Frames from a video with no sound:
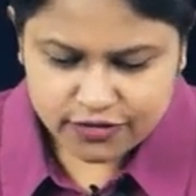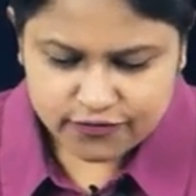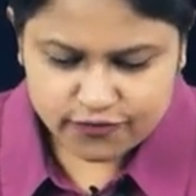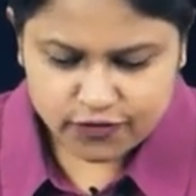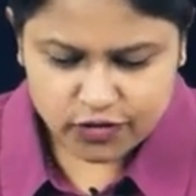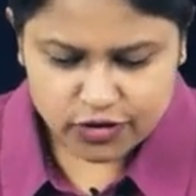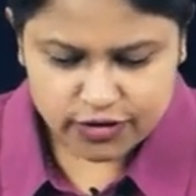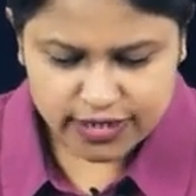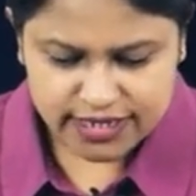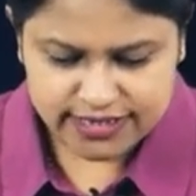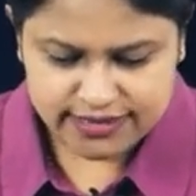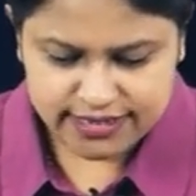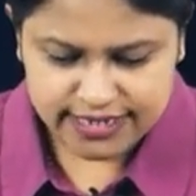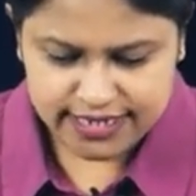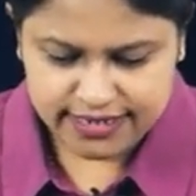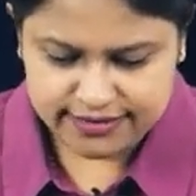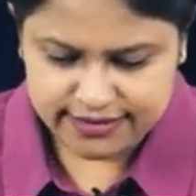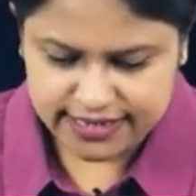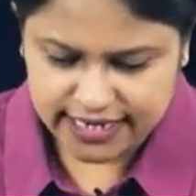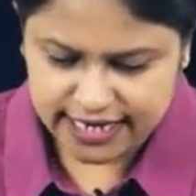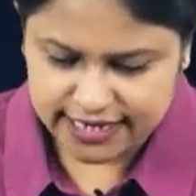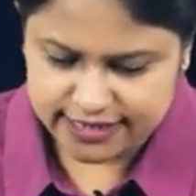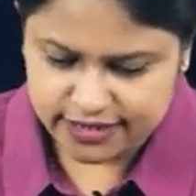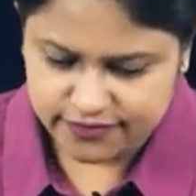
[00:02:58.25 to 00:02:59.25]
Following
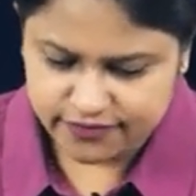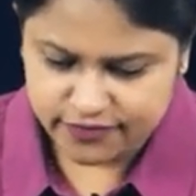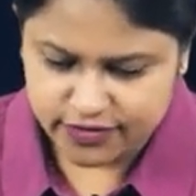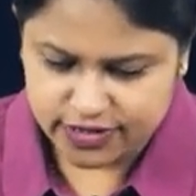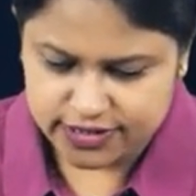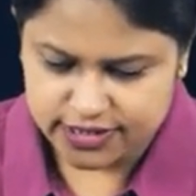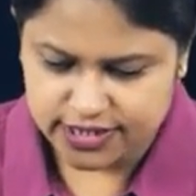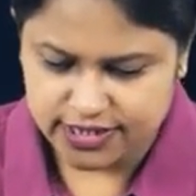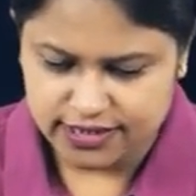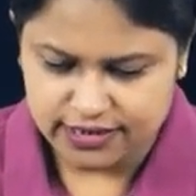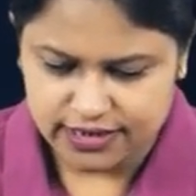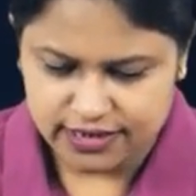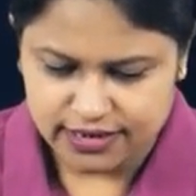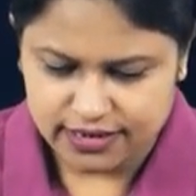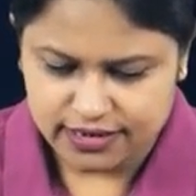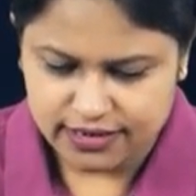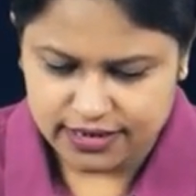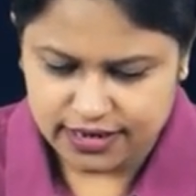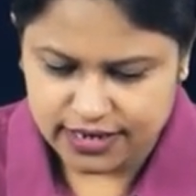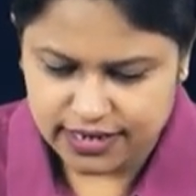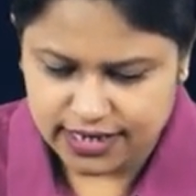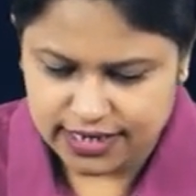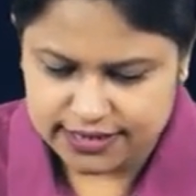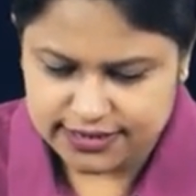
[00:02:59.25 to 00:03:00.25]
they had the
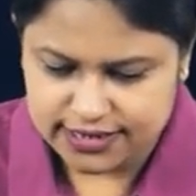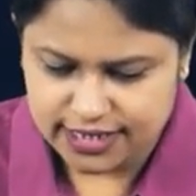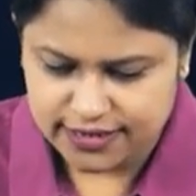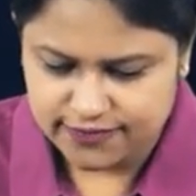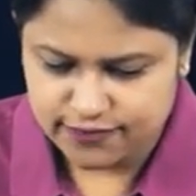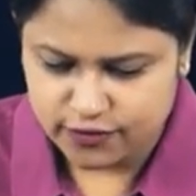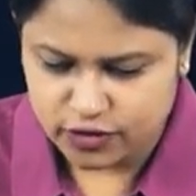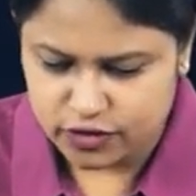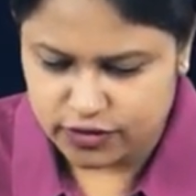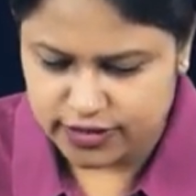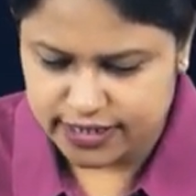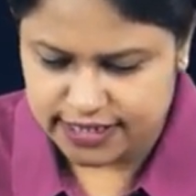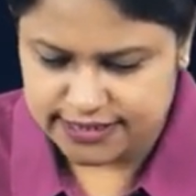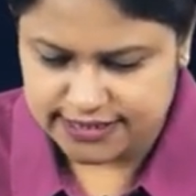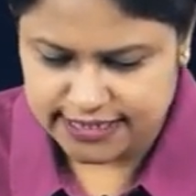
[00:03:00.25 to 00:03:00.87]
other following